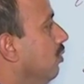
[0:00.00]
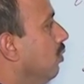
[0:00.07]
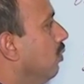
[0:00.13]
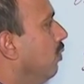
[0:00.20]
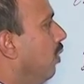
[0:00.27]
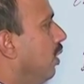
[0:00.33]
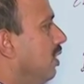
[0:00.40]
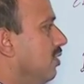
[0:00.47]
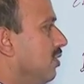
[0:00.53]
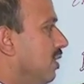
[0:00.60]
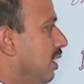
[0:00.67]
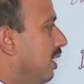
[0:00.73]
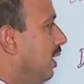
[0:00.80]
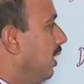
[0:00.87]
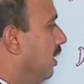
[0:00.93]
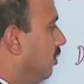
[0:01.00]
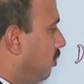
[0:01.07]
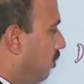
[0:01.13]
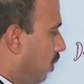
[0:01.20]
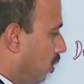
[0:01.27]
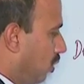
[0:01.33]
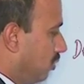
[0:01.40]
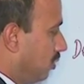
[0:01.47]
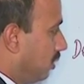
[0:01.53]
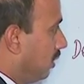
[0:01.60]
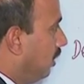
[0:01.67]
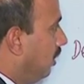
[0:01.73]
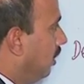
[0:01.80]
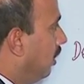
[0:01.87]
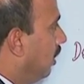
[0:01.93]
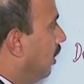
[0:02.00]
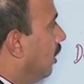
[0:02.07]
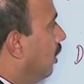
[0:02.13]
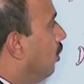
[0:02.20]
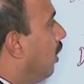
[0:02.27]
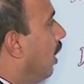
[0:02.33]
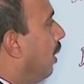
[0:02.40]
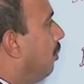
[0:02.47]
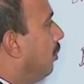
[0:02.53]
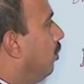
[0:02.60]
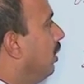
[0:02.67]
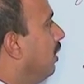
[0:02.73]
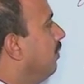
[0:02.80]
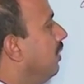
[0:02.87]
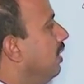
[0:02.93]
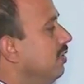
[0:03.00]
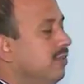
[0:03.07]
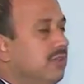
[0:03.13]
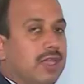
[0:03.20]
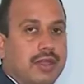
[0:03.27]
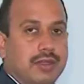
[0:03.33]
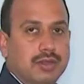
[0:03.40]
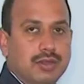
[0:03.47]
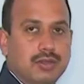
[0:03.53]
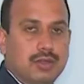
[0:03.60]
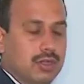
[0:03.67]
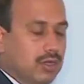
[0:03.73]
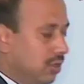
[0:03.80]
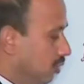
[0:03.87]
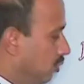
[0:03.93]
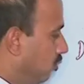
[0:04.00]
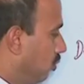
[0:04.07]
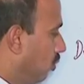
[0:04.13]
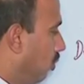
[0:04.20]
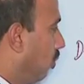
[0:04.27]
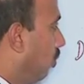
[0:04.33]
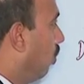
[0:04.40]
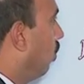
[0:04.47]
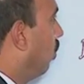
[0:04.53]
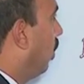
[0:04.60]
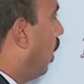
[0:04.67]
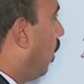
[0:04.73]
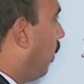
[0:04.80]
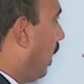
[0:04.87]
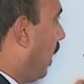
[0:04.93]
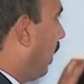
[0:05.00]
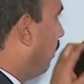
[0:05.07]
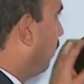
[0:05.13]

So for instantaneous velocity, you have to differentiate it. So now I